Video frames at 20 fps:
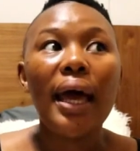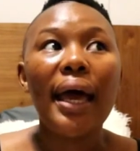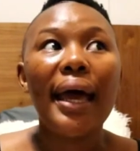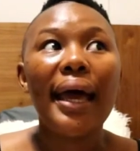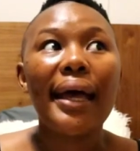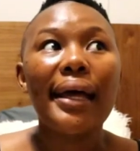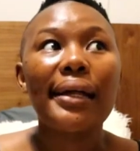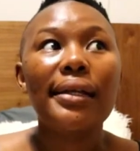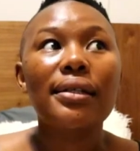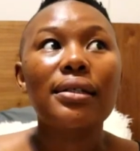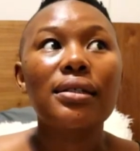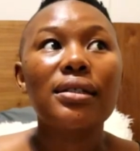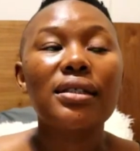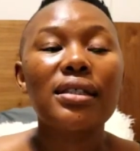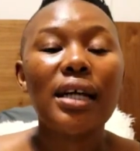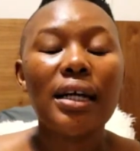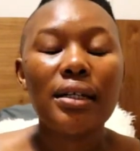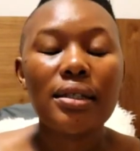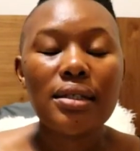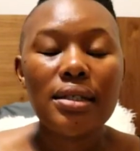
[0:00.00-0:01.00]
and
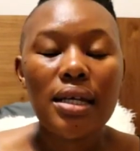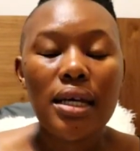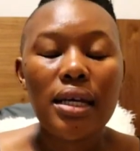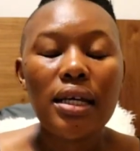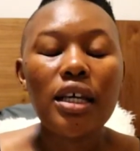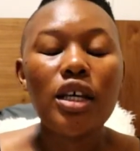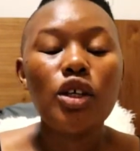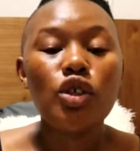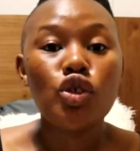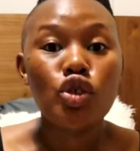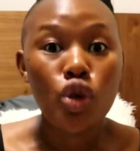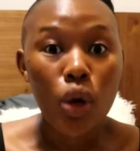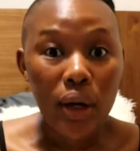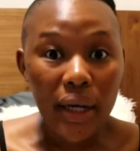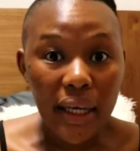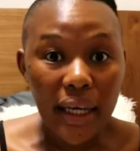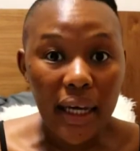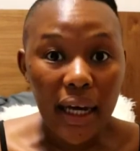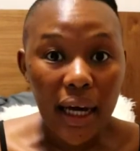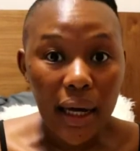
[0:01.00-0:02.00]
start taking
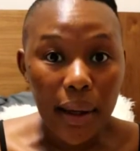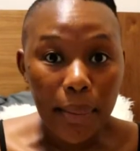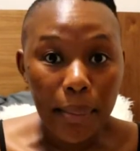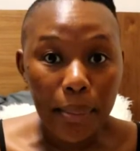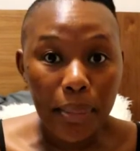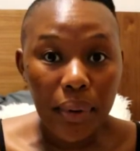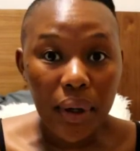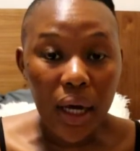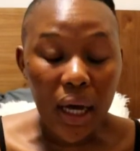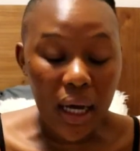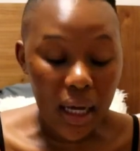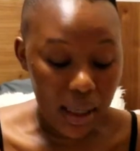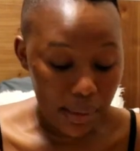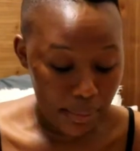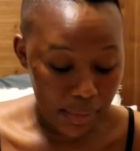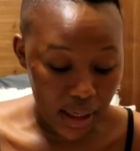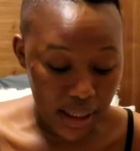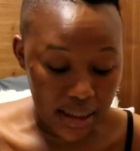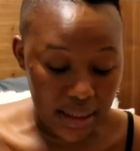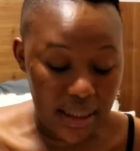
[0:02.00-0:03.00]
jogging up
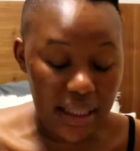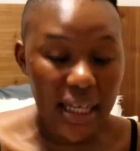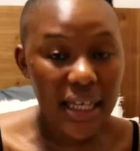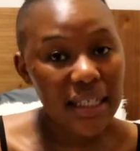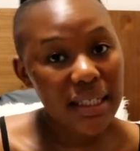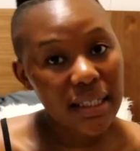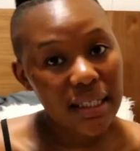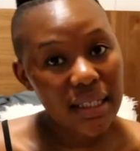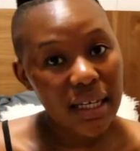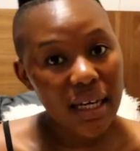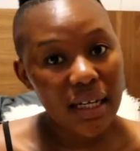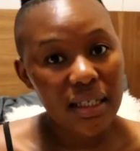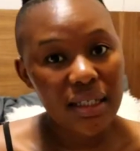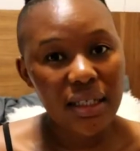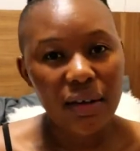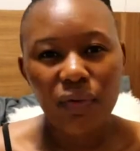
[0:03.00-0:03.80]
as an exercise.